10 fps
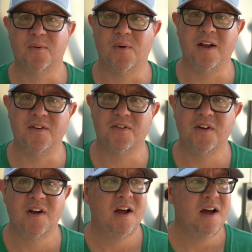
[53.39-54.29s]
the range,
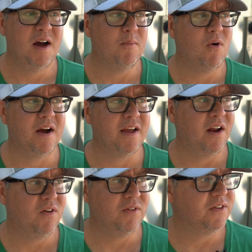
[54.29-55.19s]
I'm walking
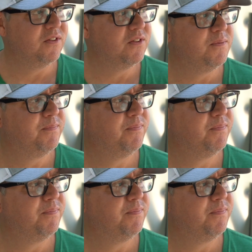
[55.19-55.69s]
Elvis,